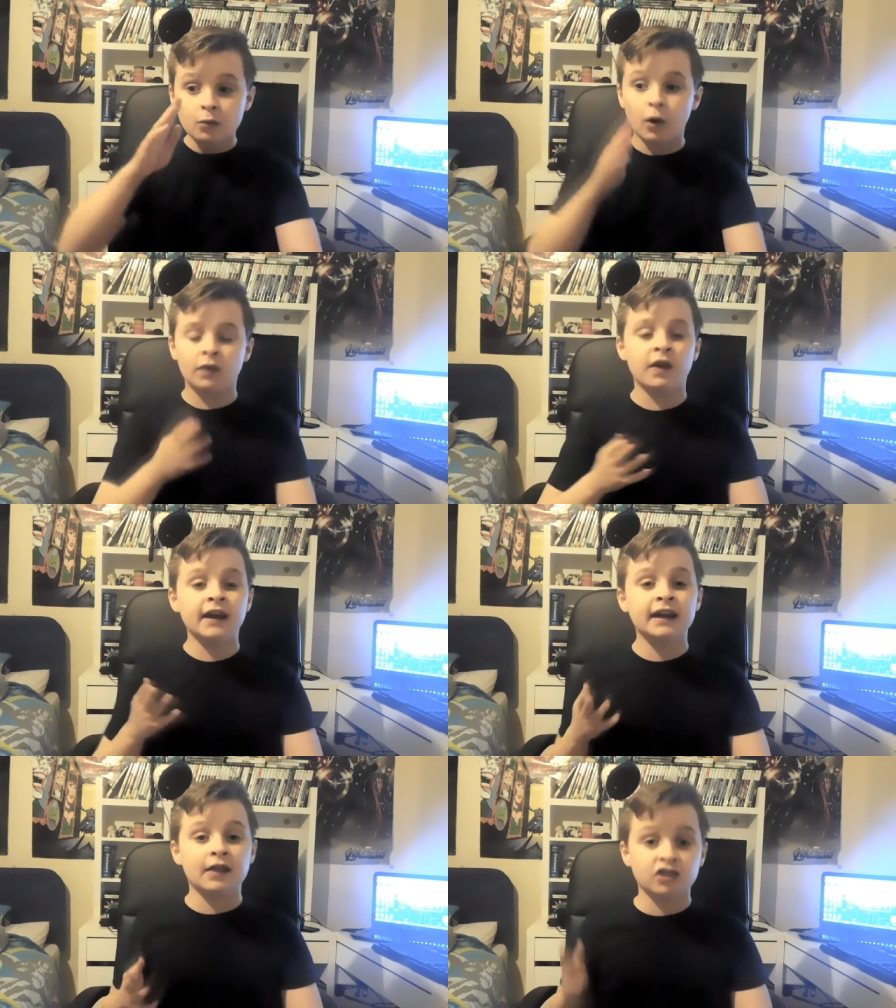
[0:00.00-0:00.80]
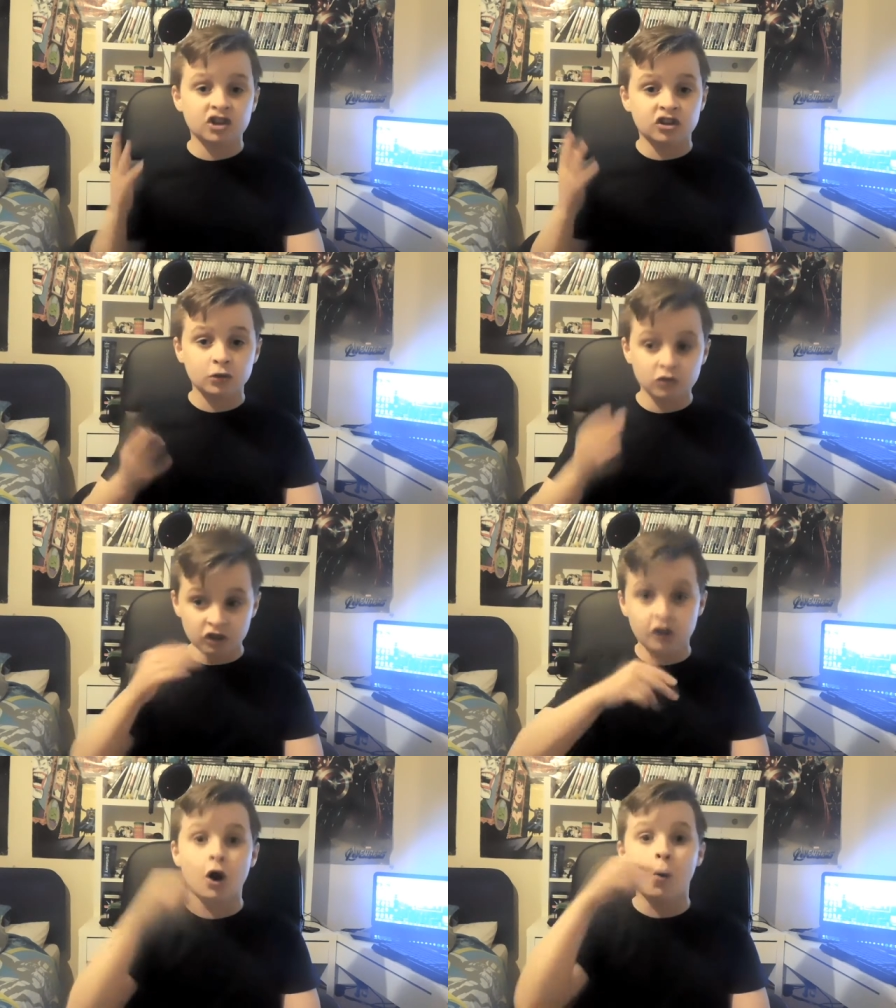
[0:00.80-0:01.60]
When they get the cue
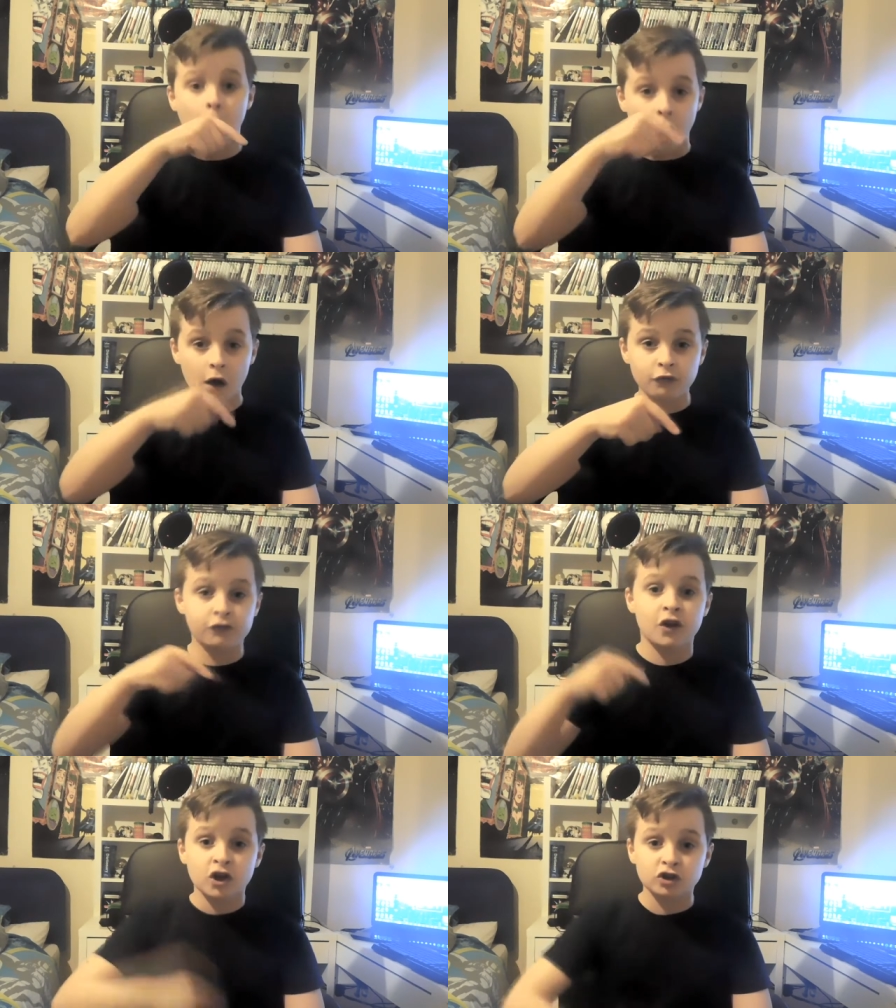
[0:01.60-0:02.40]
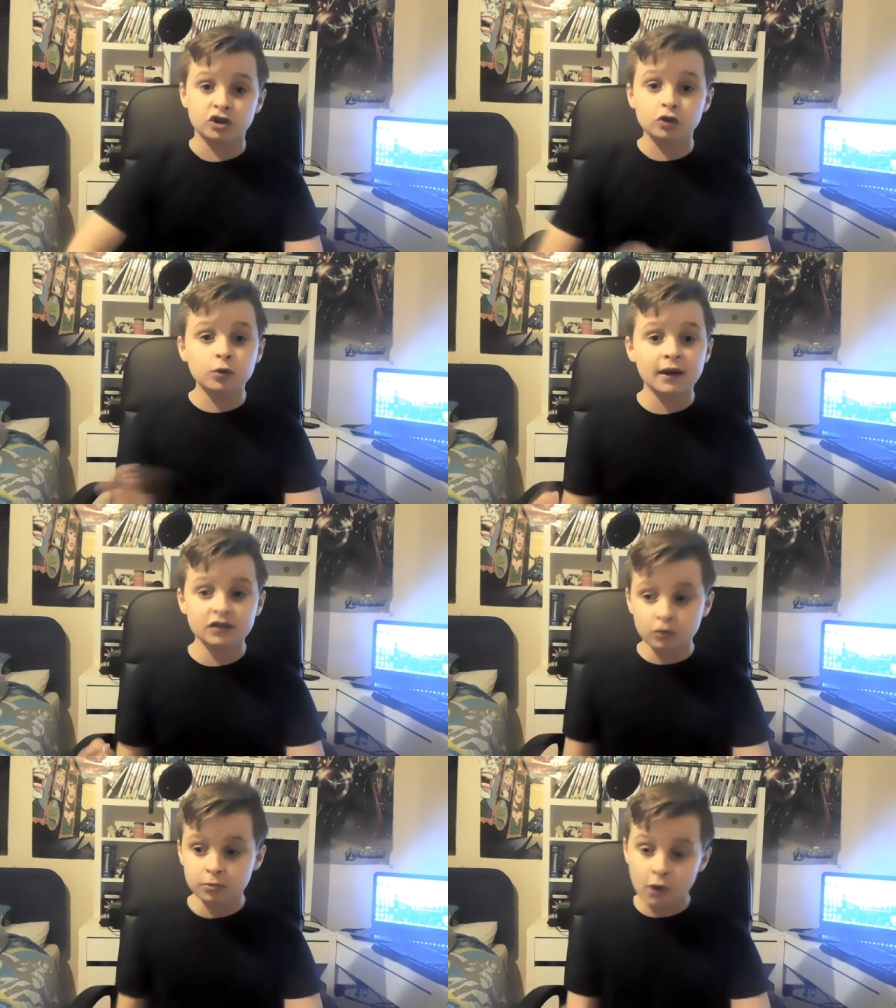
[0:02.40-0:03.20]
to go off, you
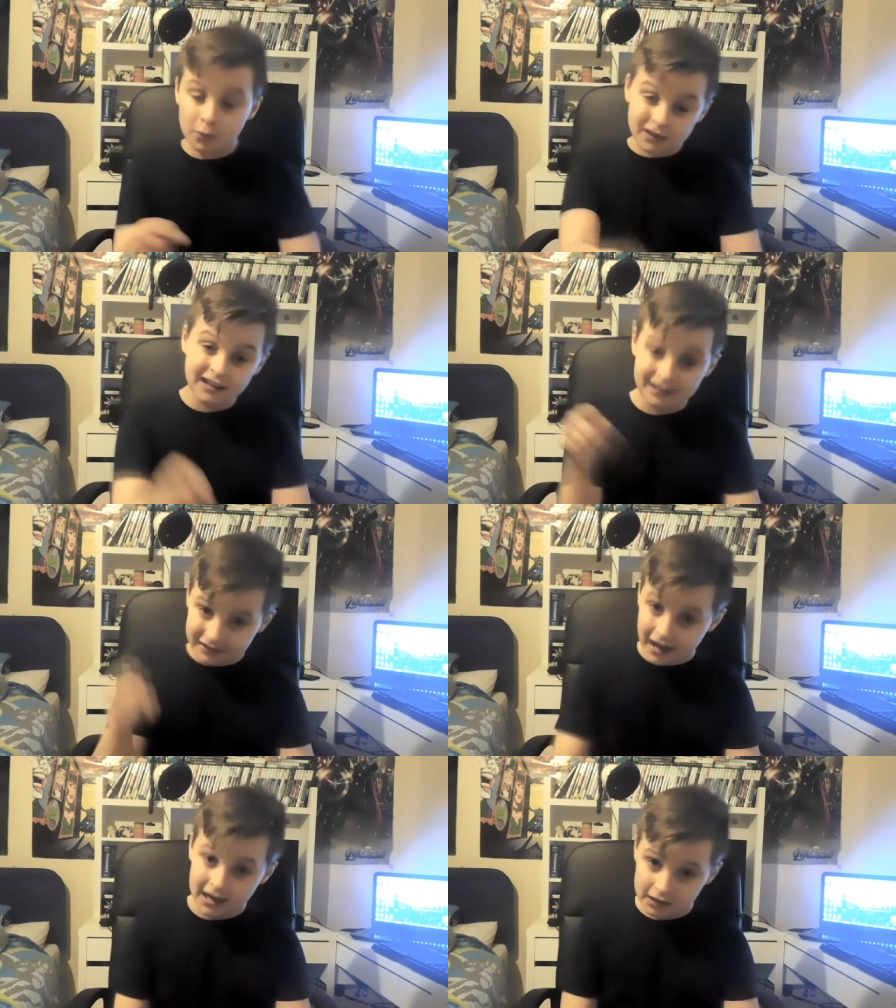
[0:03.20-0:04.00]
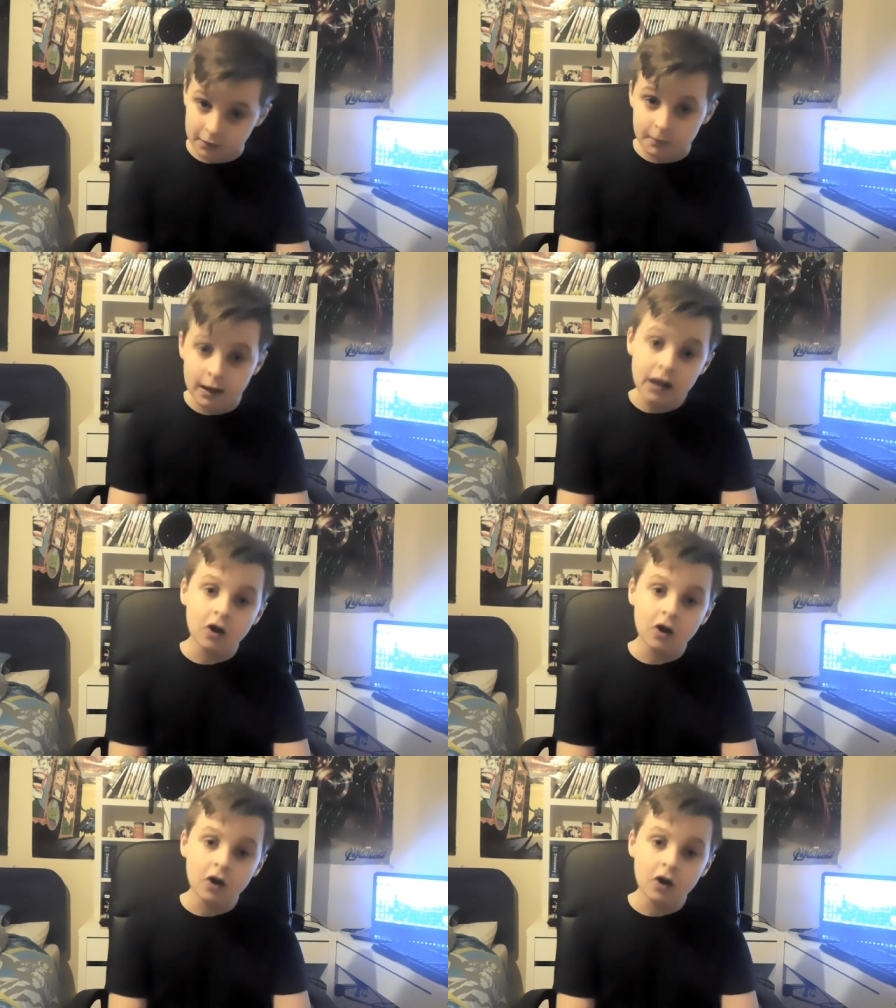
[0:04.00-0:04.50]
end up going in Game